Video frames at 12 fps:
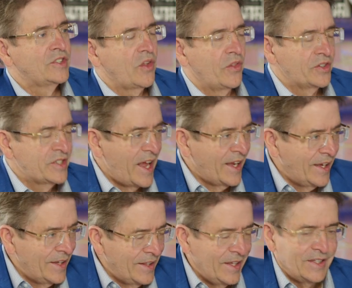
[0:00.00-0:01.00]
So they're
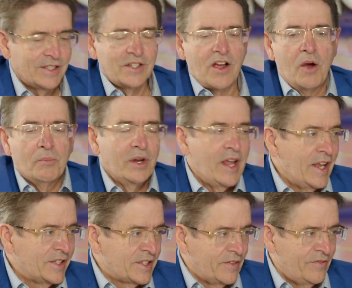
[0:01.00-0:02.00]
taking these
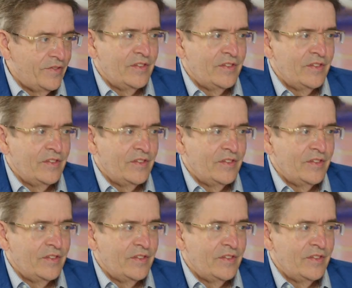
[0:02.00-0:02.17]
comprehensive